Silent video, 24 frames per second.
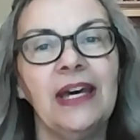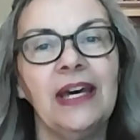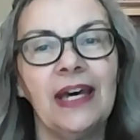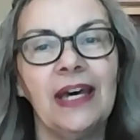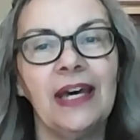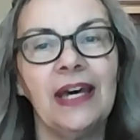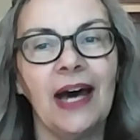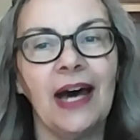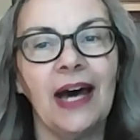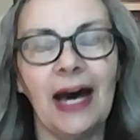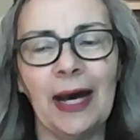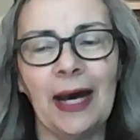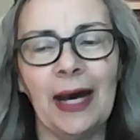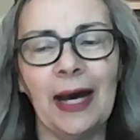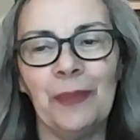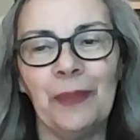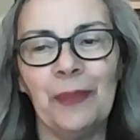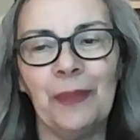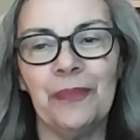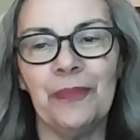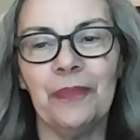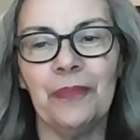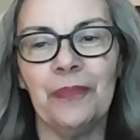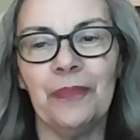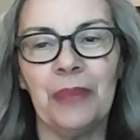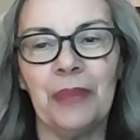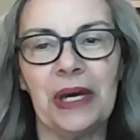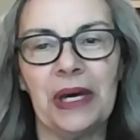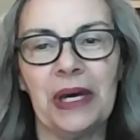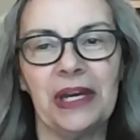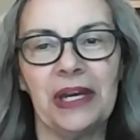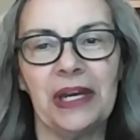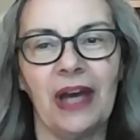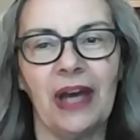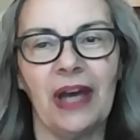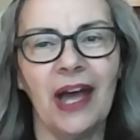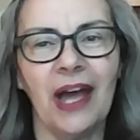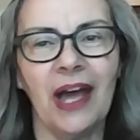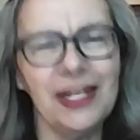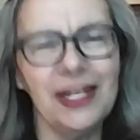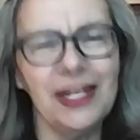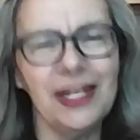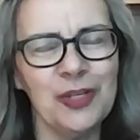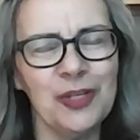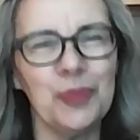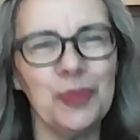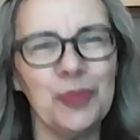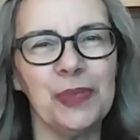But I
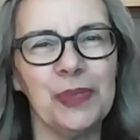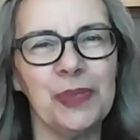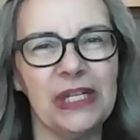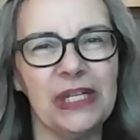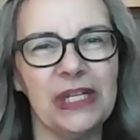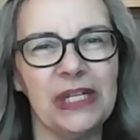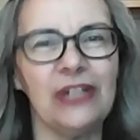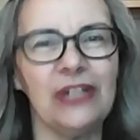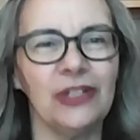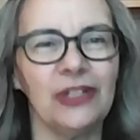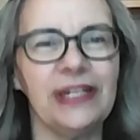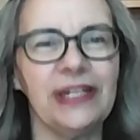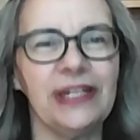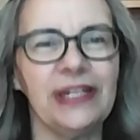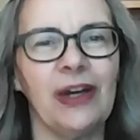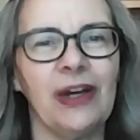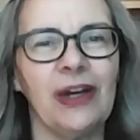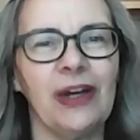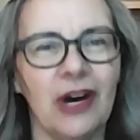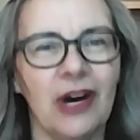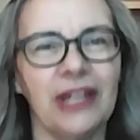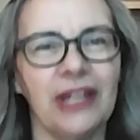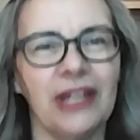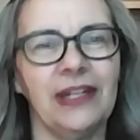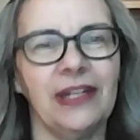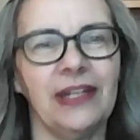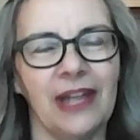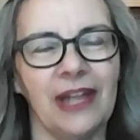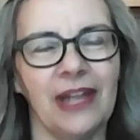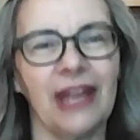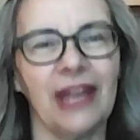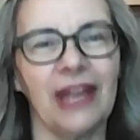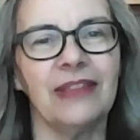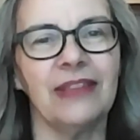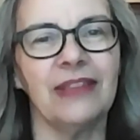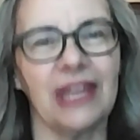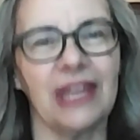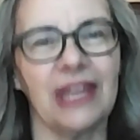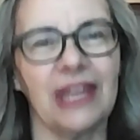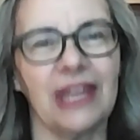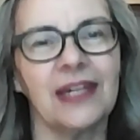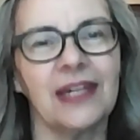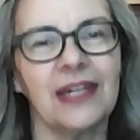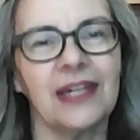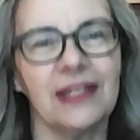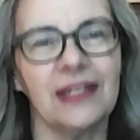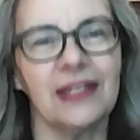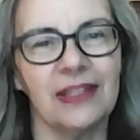knew pretty early on, I think,
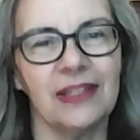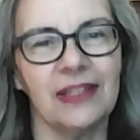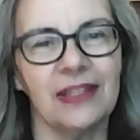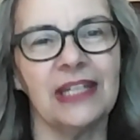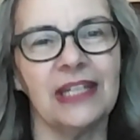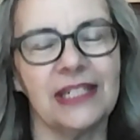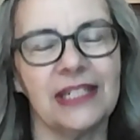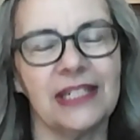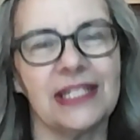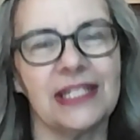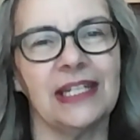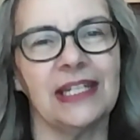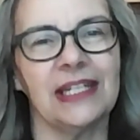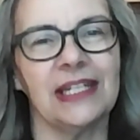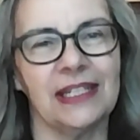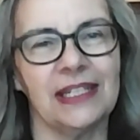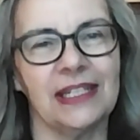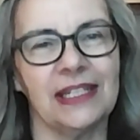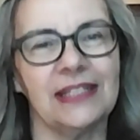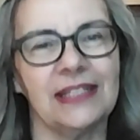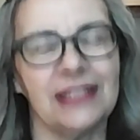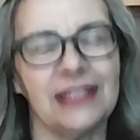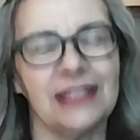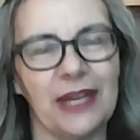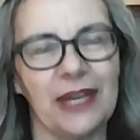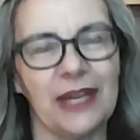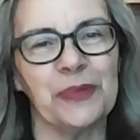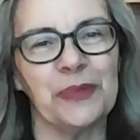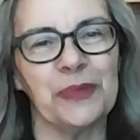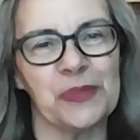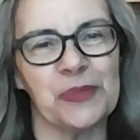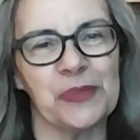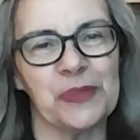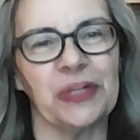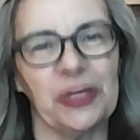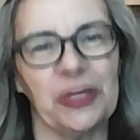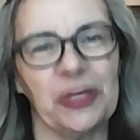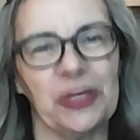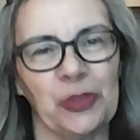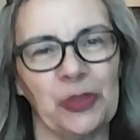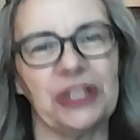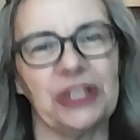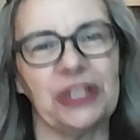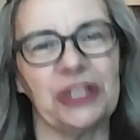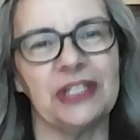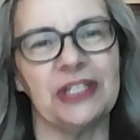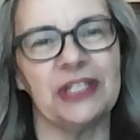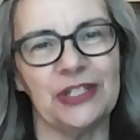that was what I
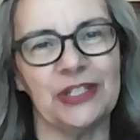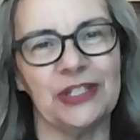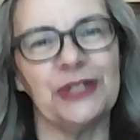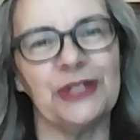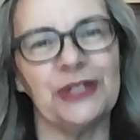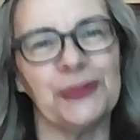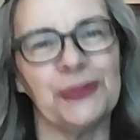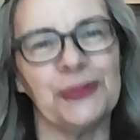wanted to do.